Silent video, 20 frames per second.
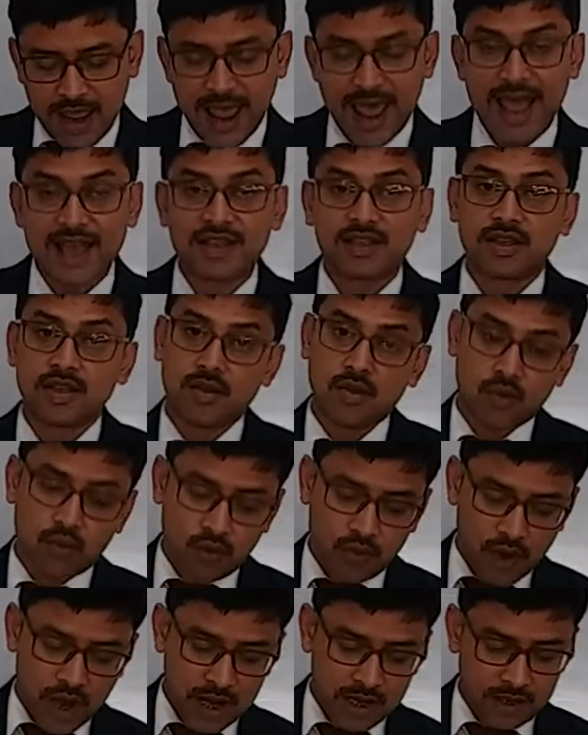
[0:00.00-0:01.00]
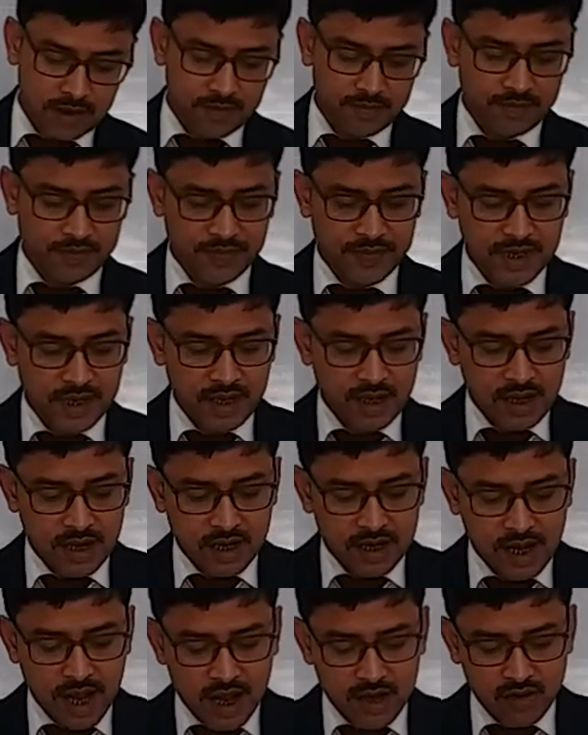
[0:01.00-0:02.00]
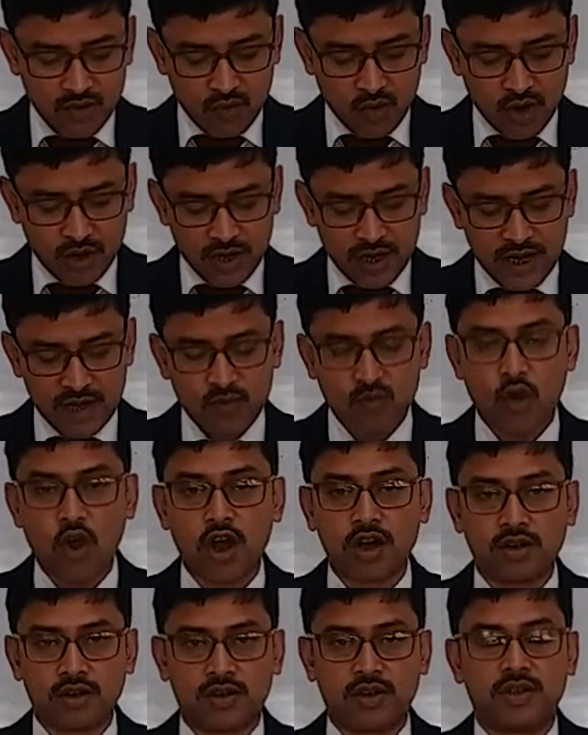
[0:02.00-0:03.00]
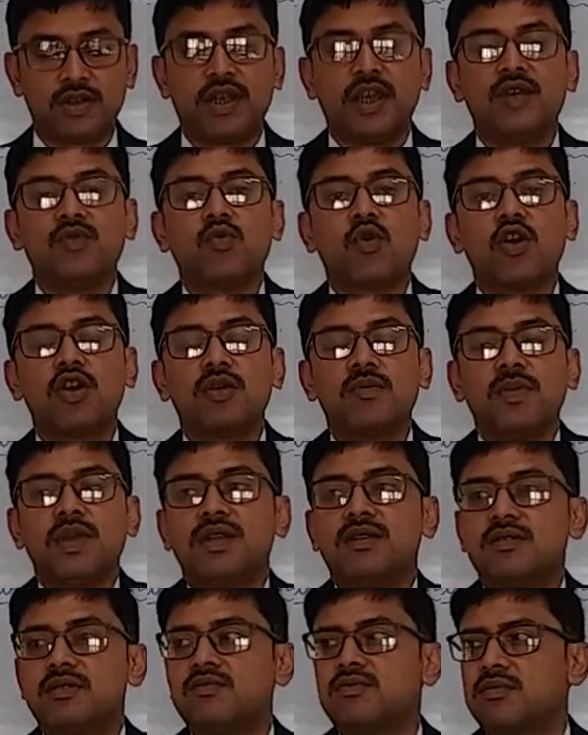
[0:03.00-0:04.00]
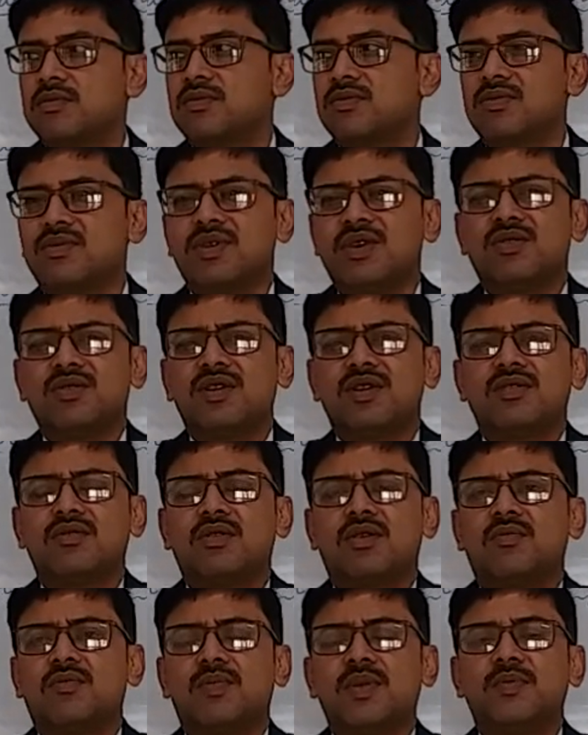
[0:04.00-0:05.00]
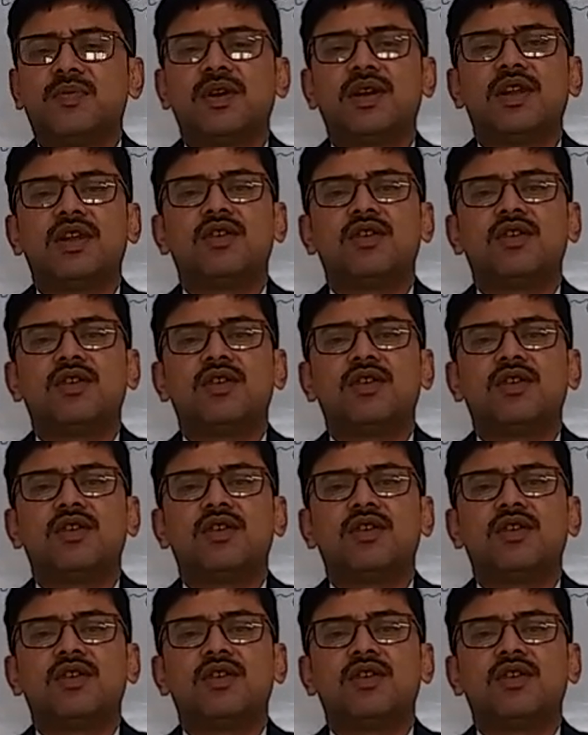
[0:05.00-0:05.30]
as one. None were in want. In want means people did